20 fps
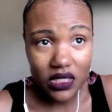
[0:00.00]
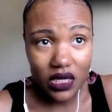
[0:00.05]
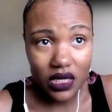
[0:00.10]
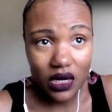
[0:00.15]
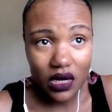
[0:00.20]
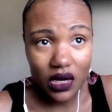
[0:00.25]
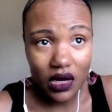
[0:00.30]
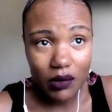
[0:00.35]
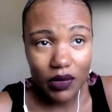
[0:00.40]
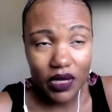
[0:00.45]

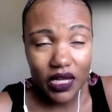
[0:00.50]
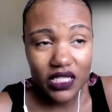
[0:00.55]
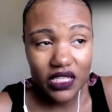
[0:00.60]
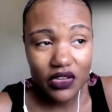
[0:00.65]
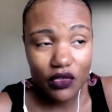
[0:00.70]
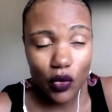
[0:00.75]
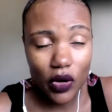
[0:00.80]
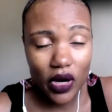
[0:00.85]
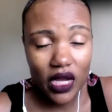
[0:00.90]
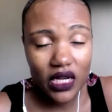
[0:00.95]
Because if
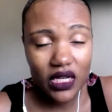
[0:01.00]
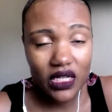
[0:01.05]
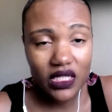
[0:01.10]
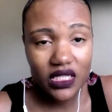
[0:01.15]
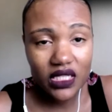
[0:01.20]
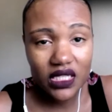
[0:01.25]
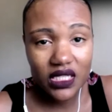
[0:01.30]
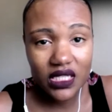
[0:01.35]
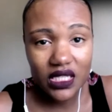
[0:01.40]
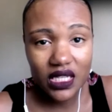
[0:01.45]
we're going to
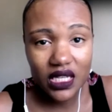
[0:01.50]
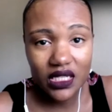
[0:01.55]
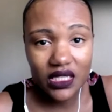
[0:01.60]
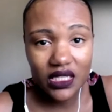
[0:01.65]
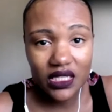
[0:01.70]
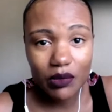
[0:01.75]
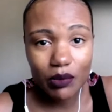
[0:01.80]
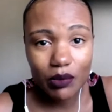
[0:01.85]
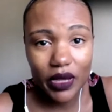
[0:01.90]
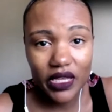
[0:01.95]
discuss
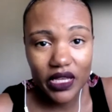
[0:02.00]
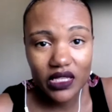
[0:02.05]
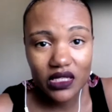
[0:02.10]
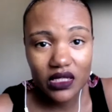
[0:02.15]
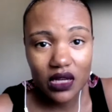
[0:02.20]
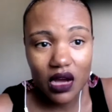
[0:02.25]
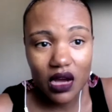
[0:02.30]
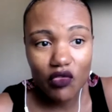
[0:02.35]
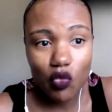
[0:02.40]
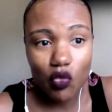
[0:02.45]
it based
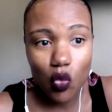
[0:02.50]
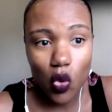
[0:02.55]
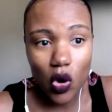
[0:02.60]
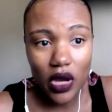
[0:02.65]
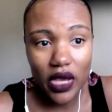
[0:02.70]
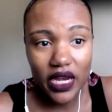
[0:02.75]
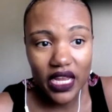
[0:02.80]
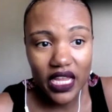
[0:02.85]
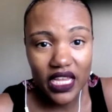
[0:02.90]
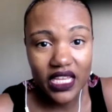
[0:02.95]
off
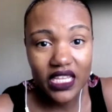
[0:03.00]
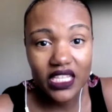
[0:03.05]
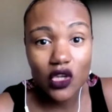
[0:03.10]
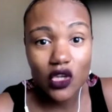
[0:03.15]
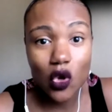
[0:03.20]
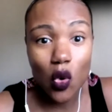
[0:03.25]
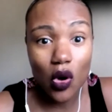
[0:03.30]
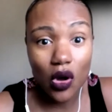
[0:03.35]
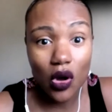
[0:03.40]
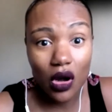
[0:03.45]
what is
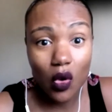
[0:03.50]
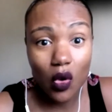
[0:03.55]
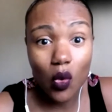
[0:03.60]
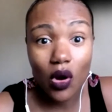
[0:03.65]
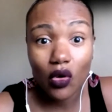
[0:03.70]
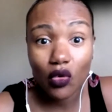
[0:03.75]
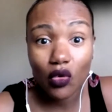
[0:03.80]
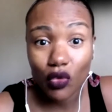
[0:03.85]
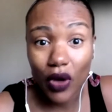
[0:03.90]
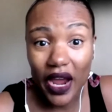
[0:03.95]
quote
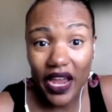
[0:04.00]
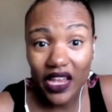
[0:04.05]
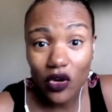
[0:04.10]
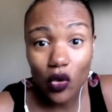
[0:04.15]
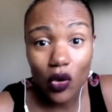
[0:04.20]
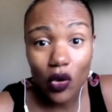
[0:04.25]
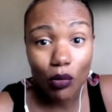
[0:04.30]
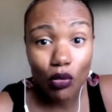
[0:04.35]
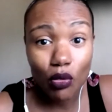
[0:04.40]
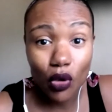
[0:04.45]
unquote right
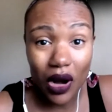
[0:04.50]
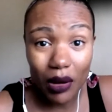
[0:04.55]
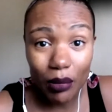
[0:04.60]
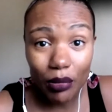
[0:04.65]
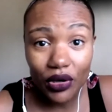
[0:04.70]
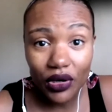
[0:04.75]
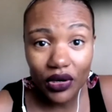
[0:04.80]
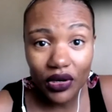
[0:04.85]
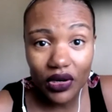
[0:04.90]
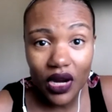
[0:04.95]
or
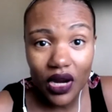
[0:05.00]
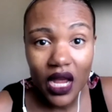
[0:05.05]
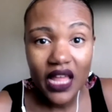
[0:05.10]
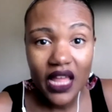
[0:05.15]
proper,